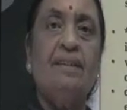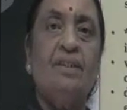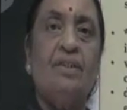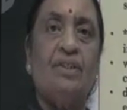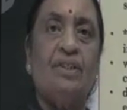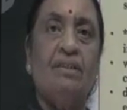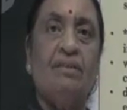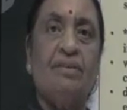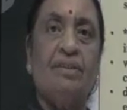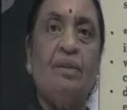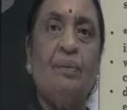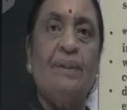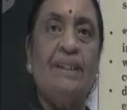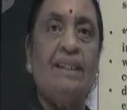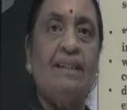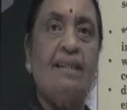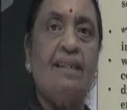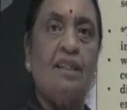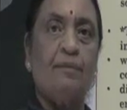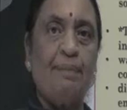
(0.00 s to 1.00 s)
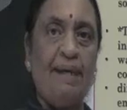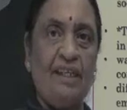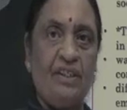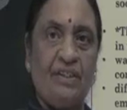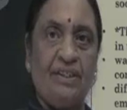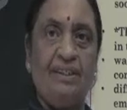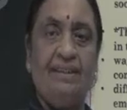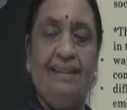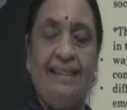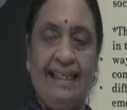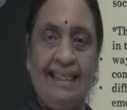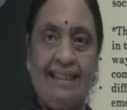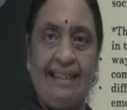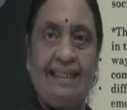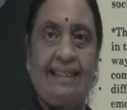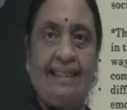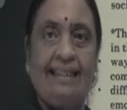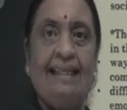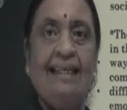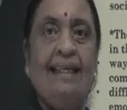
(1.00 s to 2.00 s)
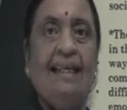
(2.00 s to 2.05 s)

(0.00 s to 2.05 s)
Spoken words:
children with special needs.